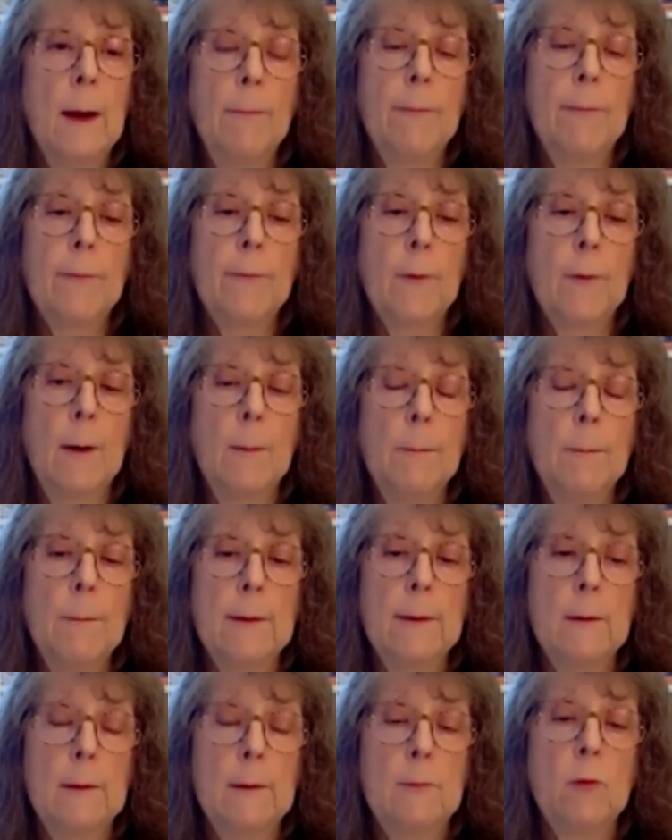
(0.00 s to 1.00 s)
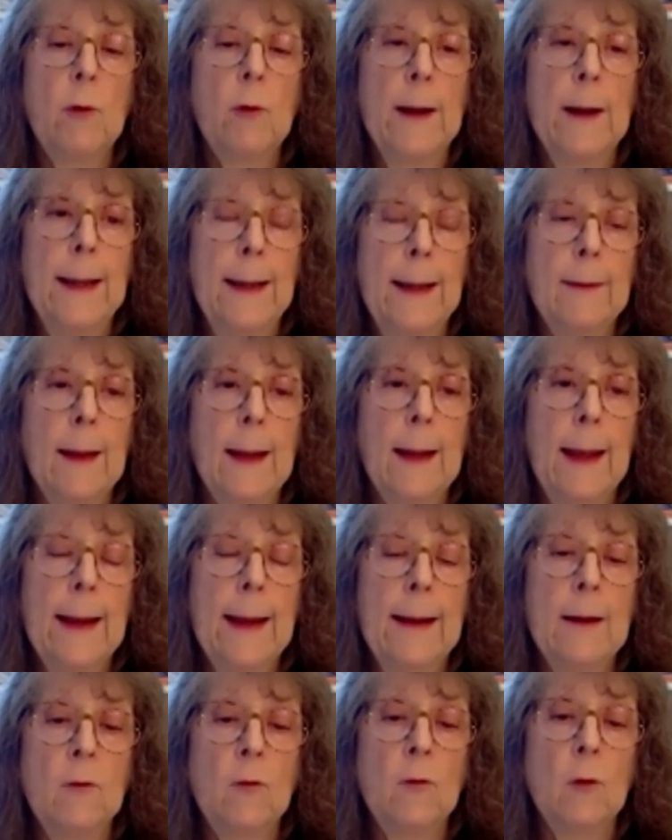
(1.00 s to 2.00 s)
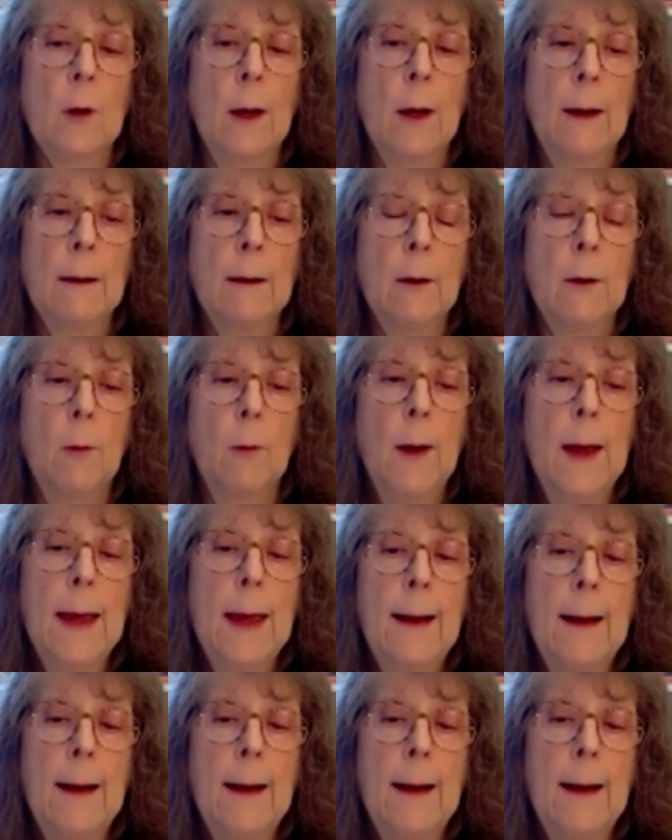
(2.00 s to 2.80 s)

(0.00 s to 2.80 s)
from the training that I got at Chicago